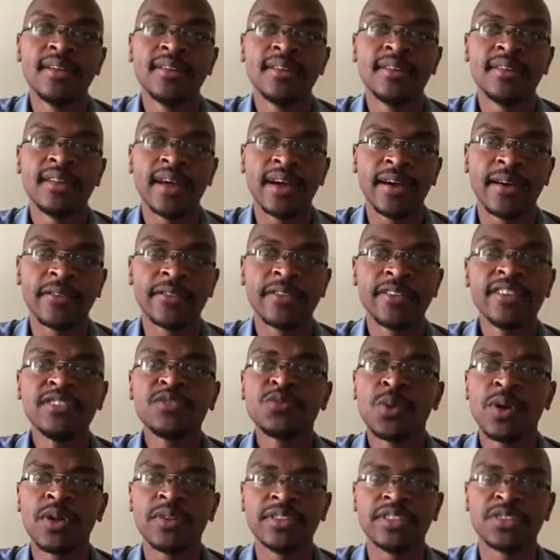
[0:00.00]
Now, this
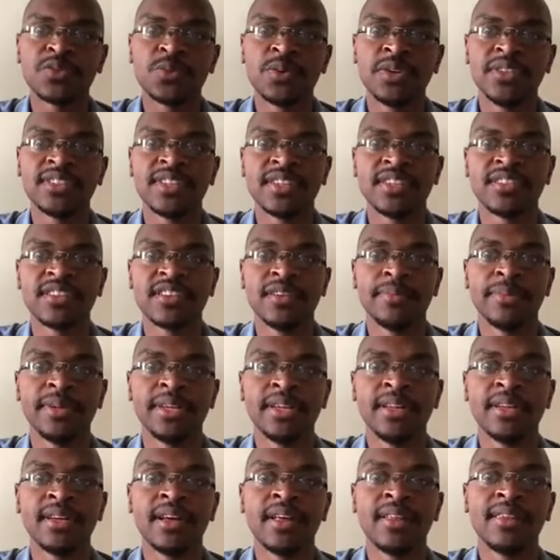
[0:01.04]
Wellness Wednesday is going to
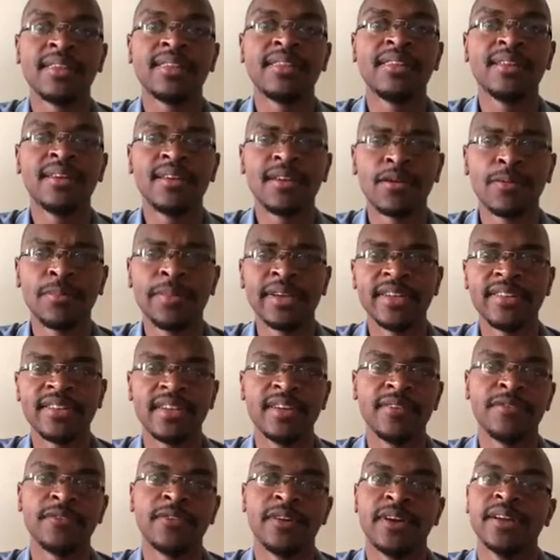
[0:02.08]
be a little bit
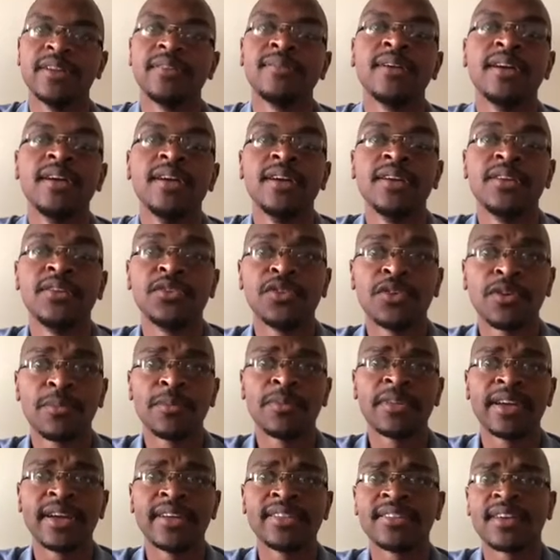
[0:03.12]
different.
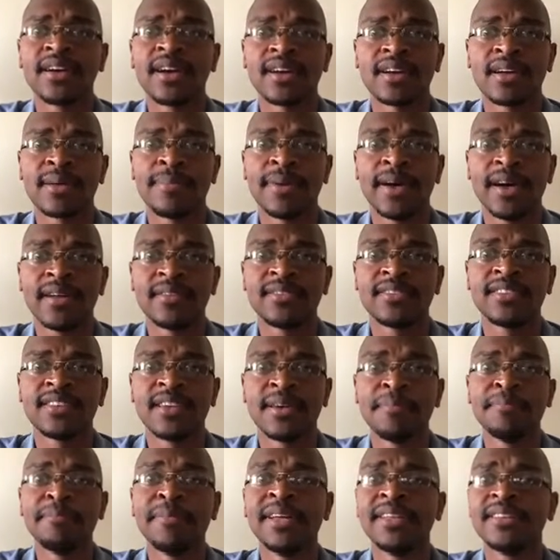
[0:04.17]
Normally I talk about
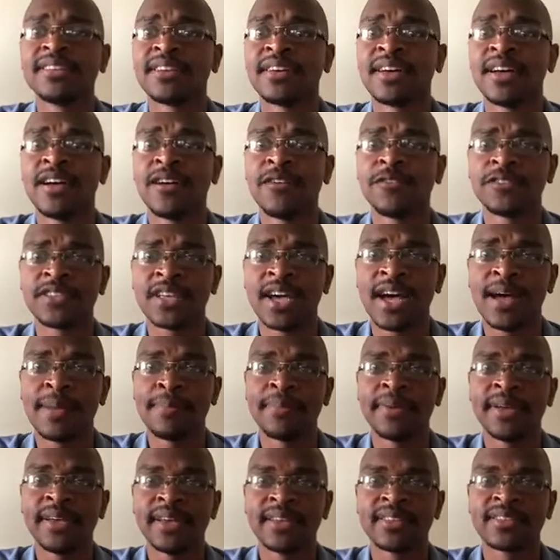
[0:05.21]
some mental health
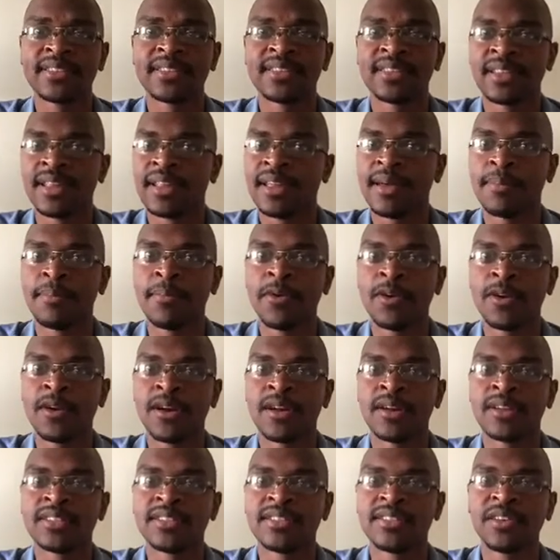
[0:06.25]
topics, more
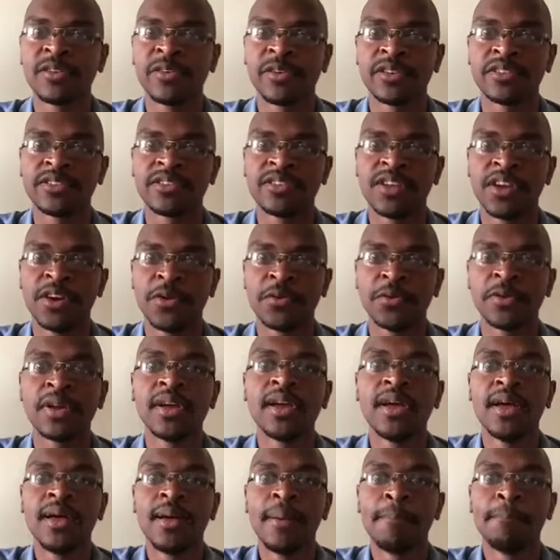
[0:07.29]
on a serious note,
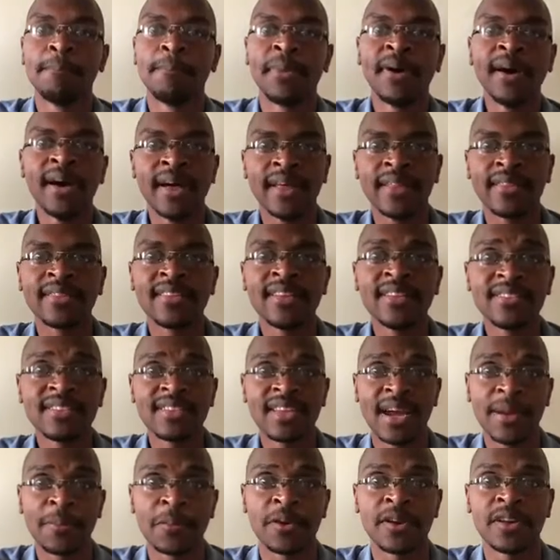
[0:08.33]
but this
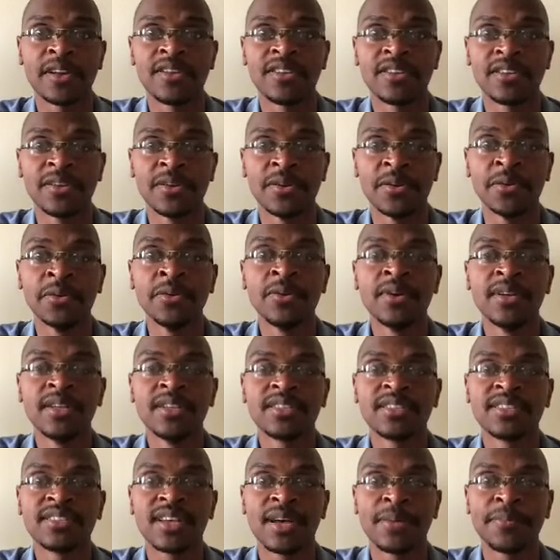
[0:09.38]
time we're going to do
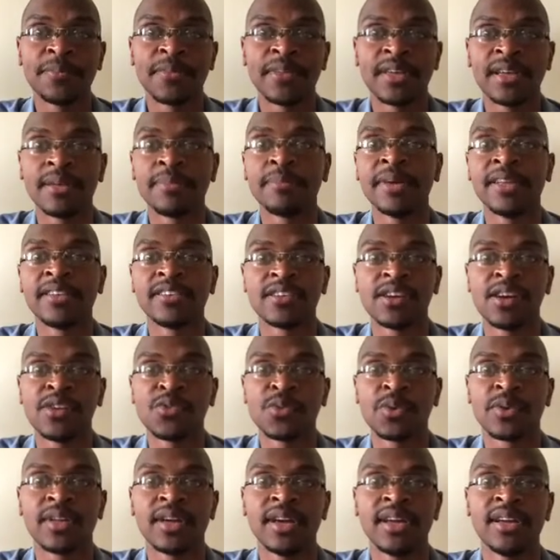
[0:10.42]
something mental health
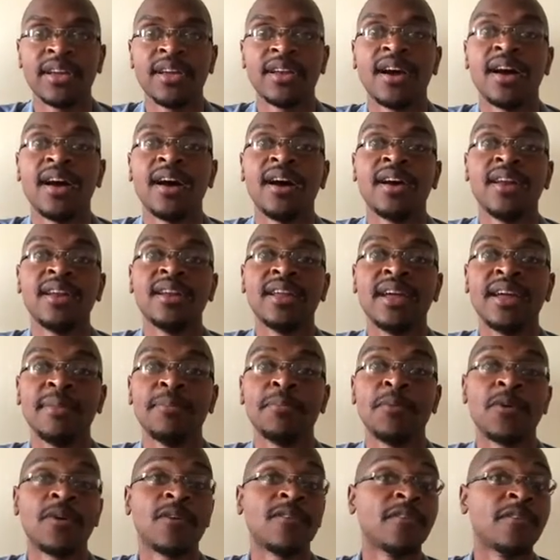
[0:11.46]
related on a
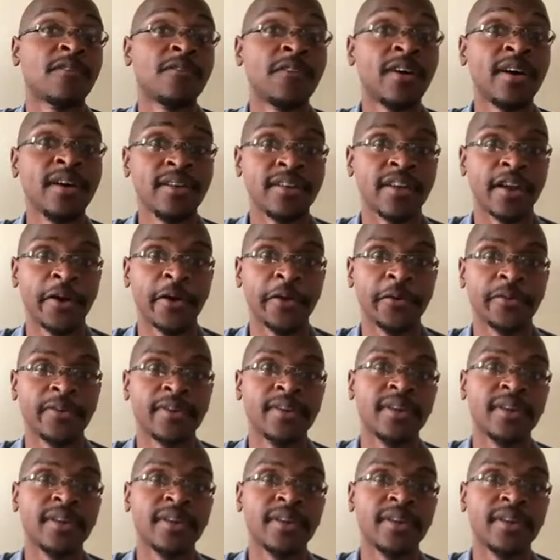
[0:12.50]
more of a fun note.